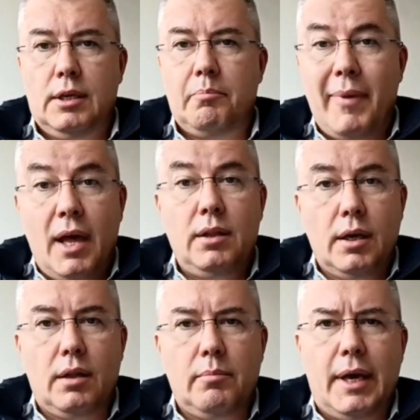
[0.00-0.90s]

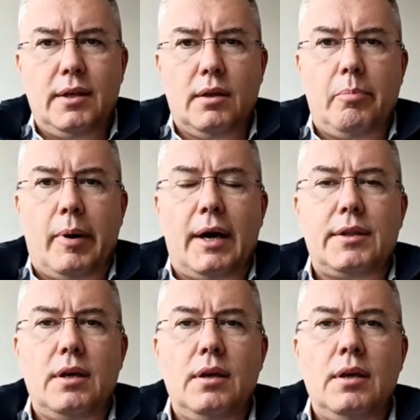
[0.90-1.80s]
mainly Albanian
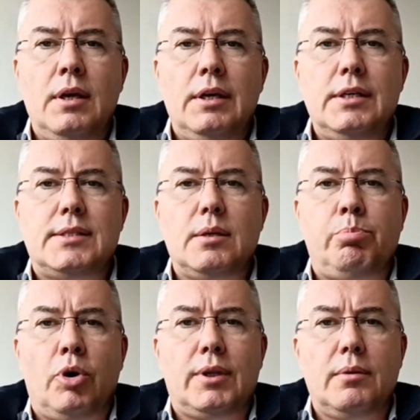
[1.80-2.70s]
party, is
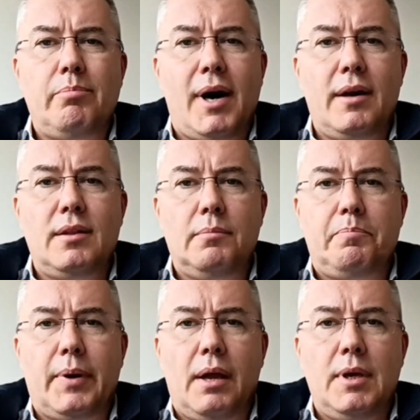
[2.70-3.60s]
supported by the
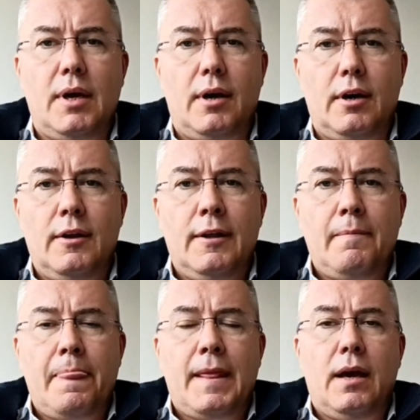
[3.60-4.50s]
premier
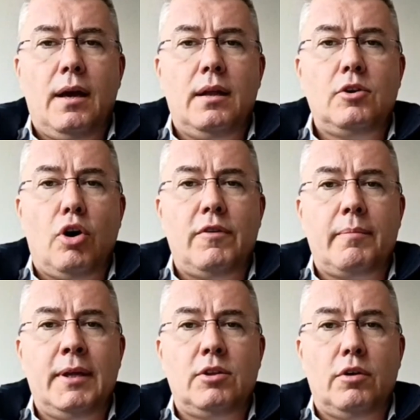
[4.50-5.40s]
and
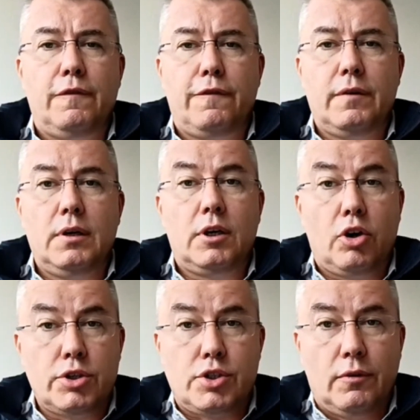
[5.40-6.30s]
government of
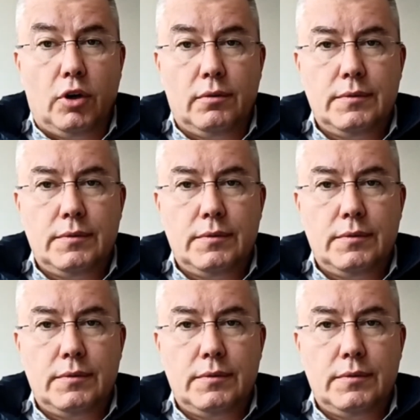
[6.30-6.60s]
Kosovo.